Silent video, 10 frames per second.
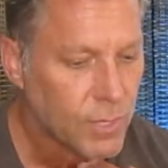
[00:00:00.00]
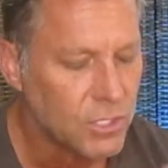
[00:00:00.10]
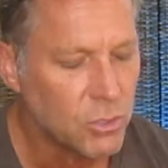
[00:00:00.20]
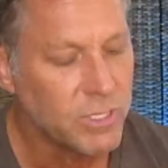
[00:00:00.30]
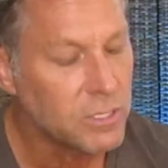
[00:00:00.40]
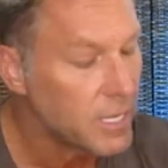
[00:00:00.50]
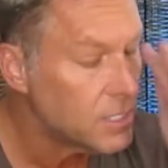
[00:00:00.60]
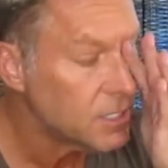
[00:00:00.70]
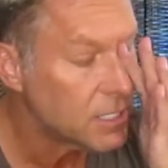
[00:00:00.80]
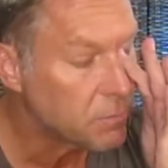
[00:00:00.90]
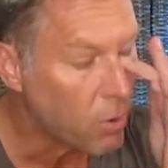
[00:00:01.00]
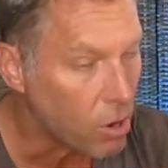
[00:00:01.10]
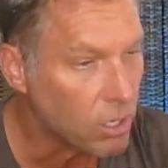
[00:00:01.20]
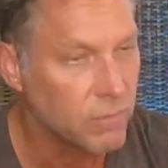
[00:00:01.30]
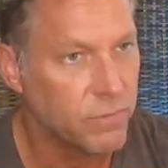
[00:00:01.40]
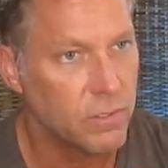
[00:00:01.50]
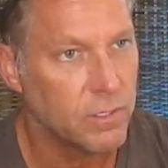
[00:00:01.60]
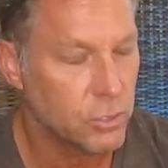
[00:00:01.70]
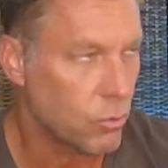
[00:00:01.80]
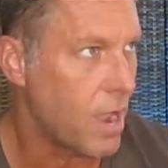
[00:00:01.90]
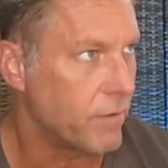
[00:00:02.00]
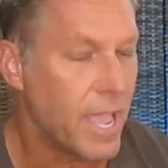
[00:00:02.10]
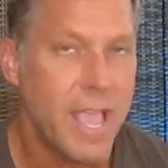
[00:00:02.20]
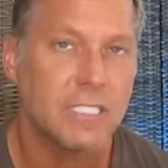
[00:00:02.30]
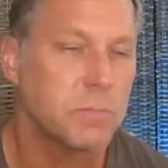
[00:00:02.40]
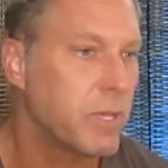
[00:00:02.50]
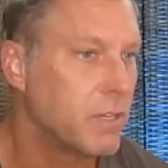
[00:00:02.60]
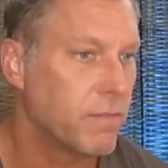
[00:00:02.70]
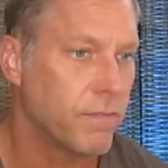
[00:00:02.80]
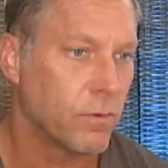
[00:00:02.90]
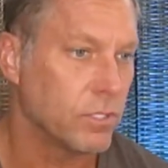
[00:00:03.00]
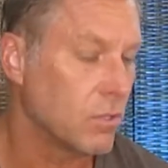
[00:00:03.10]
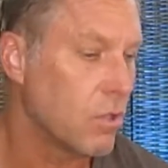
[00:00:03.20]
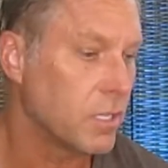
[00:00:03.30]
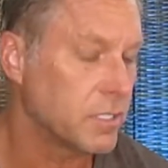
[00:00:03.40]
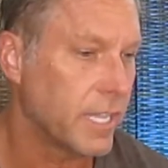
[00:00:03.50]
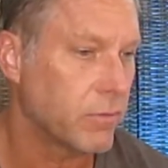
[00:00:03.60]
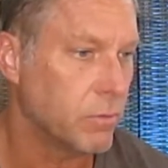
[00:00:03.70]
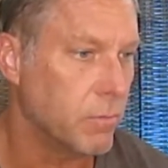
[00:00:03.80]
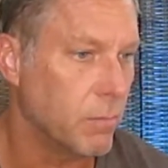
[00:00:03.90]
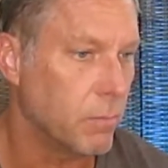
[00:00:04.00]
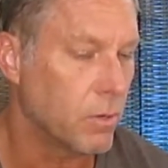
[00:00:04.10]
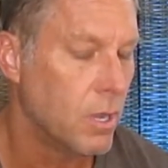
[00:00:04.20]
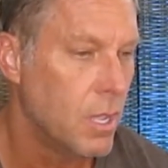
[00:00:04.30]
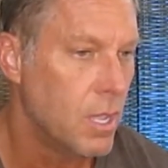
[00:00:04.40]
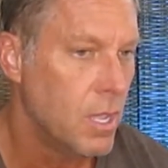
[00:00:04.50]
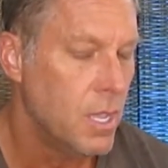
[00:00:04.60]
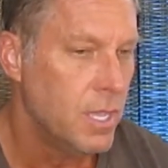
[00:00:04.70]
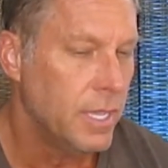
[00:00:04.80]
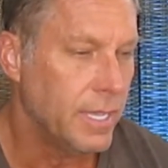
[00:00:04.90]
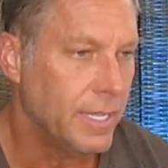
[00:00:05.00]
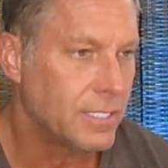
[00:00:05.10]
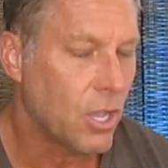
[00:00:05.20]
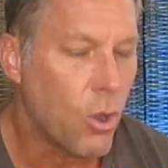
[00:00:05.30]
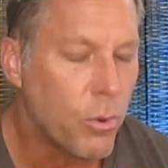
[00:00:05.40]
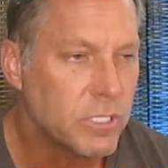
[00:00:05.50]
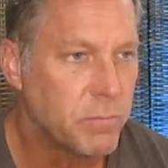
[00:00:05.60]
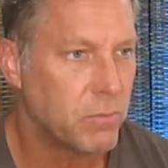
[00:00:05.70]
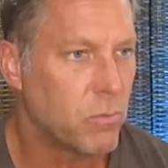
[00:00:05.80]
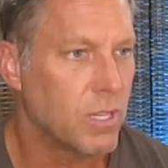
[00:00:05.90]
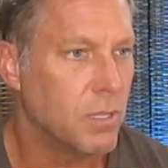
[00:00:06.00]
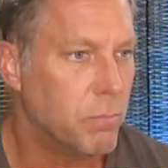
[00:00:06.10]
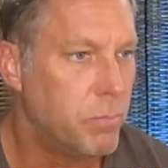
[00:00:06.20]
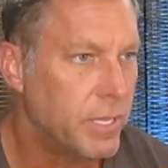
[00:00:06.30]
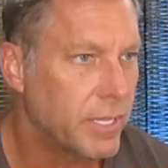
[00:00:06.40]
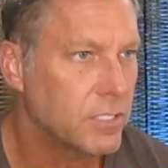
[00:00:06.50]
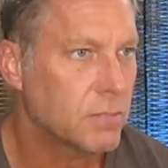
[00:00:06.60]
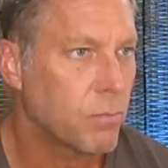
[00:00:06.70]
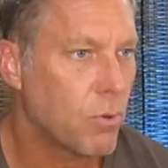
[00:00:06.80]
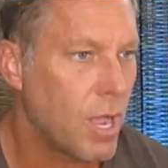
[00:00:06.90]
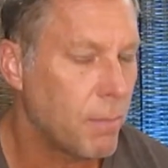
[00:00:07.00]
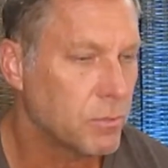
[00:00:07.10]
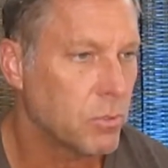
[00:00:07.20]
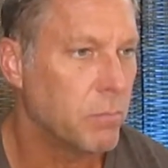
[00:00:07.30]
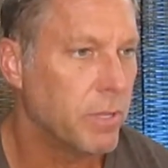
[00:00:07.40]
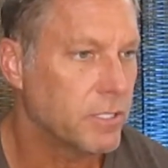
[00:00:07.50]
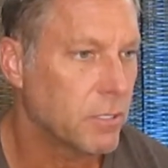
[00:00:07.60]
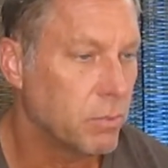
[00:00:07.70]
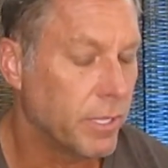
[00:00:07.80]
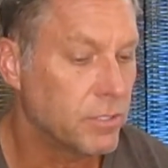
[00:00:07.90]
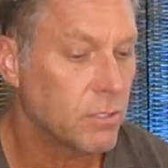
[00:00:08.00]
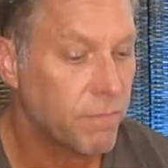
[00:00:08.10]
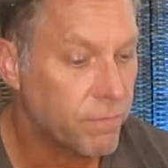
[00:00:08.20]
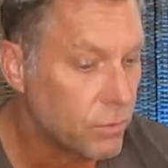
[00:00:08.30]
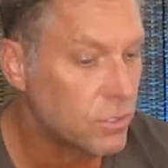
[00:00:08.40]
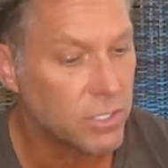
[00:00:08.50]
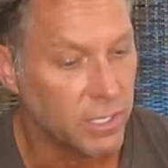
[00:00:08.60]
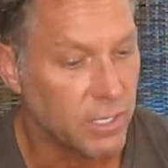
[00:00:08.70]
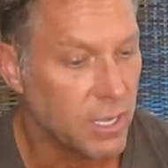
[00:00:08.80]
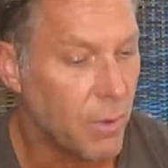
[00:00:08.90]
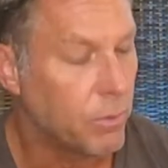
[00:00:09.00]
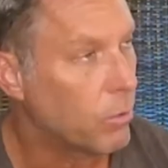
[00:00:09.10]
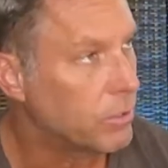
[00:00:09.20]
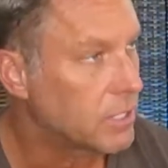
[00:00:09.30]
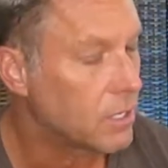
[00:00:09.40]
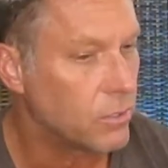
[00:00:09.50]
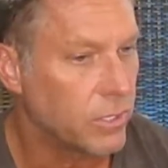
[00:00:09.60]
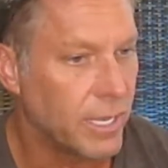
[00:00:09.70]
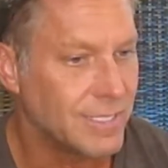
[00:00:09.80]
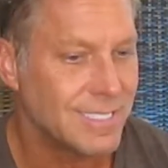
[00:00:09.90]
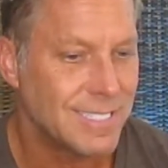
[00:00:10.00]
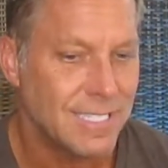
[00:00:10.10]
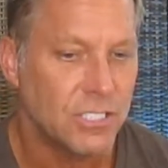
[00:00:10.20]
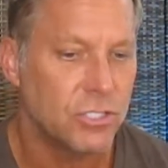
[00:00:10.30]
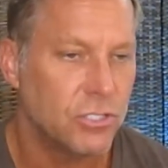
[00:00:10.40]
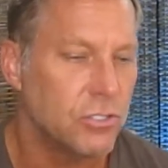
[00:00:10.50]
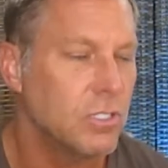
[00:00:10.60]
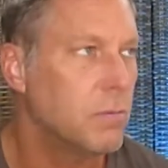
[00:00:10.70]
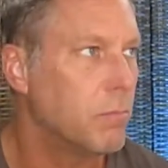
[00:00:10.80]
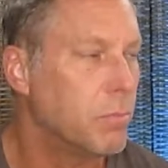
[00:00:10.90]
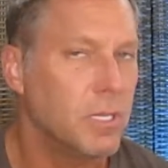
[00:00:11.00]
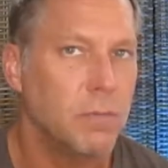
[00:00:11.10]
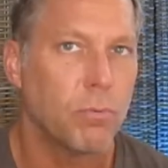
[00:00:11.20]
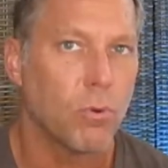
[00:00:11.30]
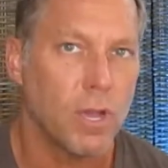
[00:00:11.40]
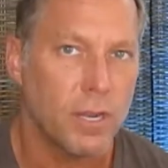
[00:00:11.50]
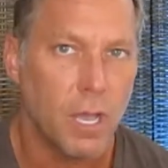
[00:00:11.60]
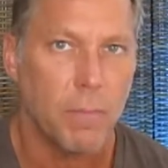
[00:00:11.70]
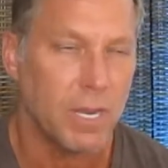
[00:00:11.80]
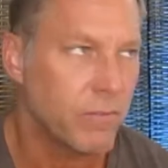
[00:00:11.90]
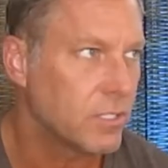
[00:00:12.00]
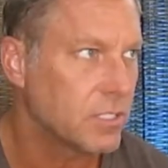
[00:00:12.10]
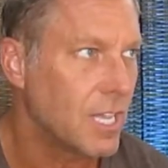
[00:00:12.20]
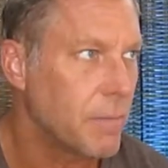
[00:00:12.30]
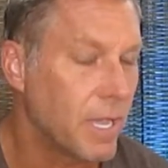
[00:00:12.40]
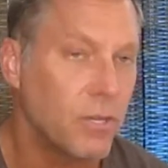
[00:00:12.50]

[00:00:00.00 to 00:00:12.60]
So it's it just is part of travel. It has been for as long as I can remember. It's always been one of the biggest problems, one of the biggest complaints. So the first thing I would always tell you guys is this should be brought up on every assignment.